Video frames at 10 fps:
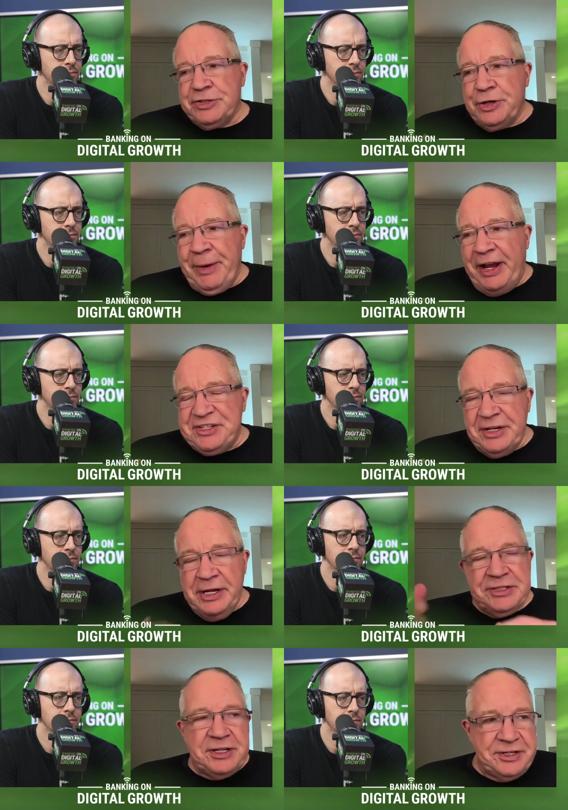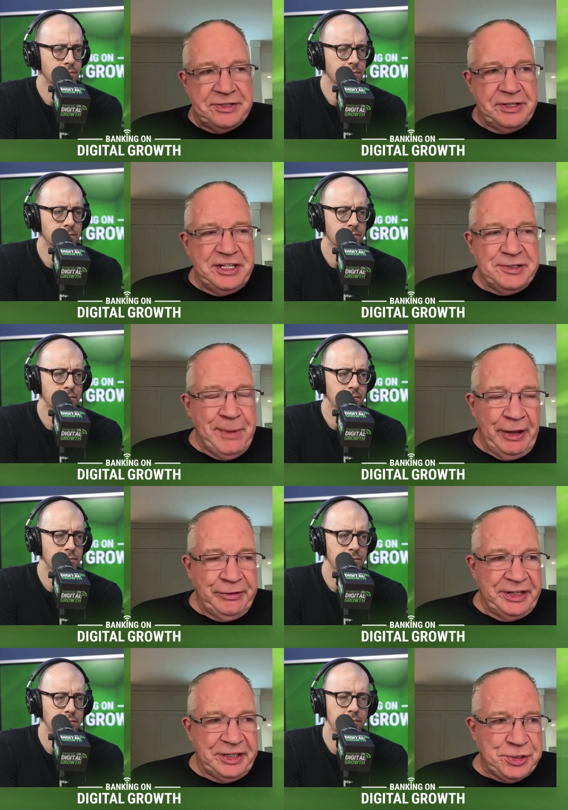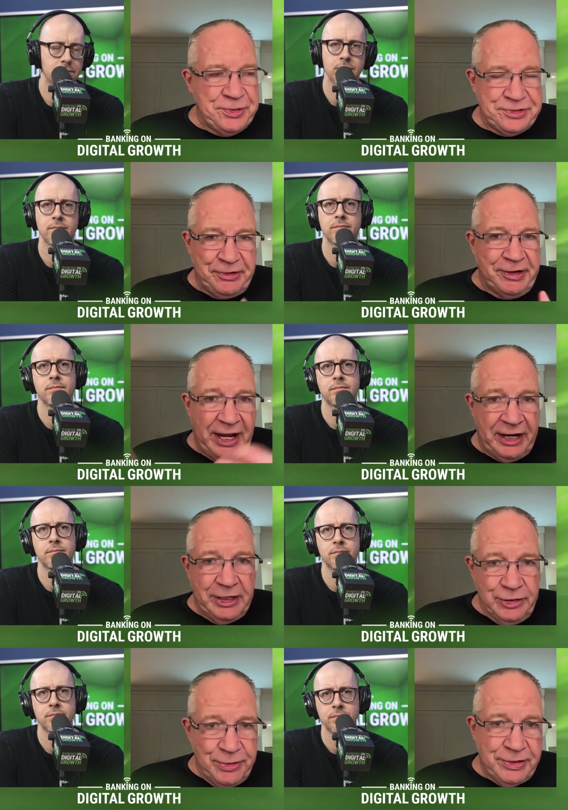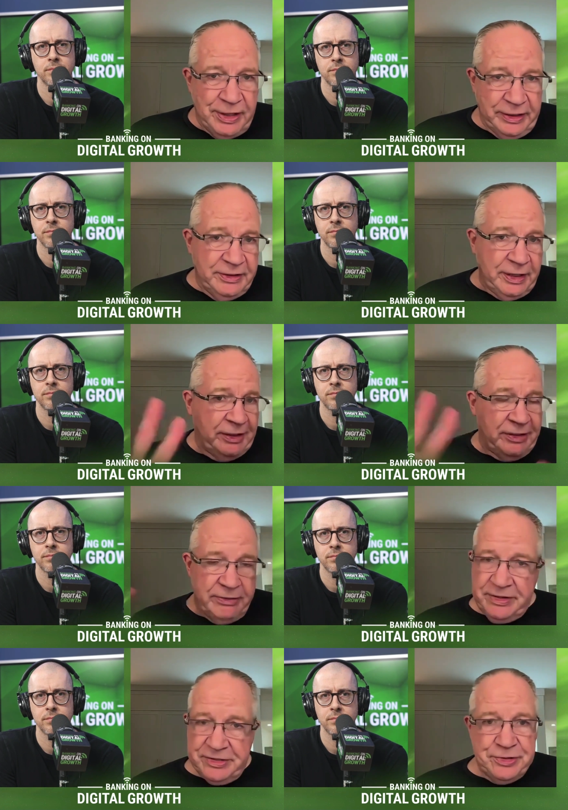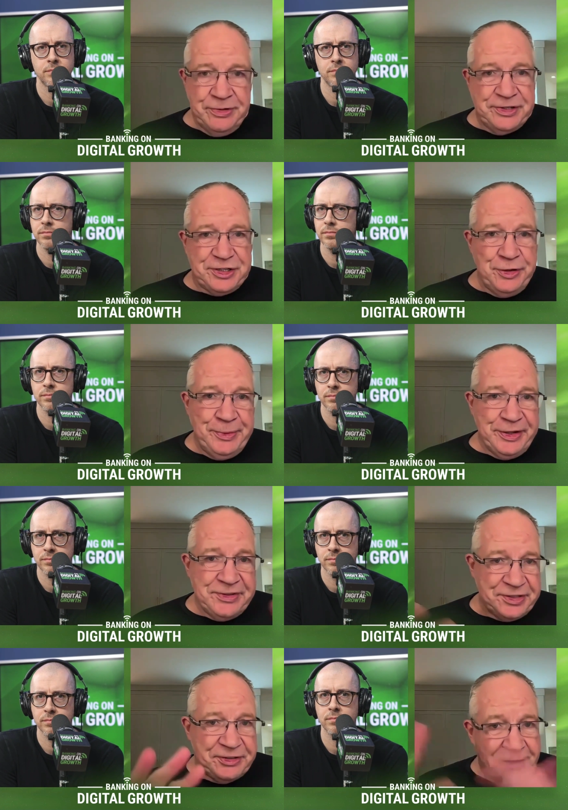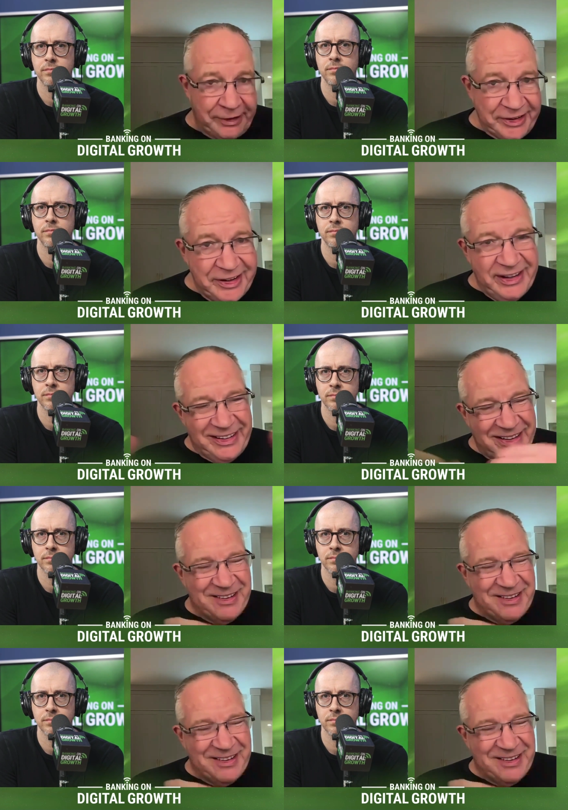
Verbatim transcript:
Speaker 1: so my sense is these melt issues are not a new thing they as soon as humans started